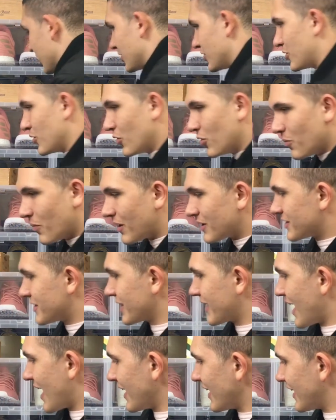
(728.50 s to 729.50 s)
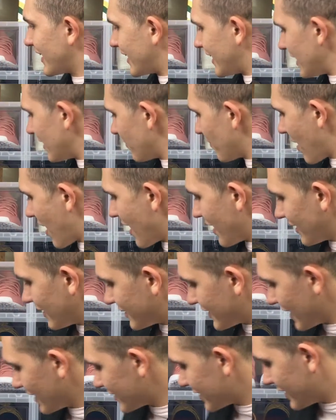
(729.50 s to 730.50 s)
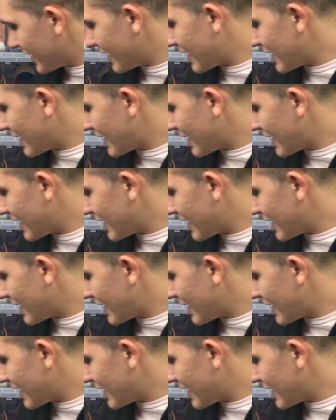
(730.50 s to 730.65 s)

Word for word: doing much to kind of keep my attention.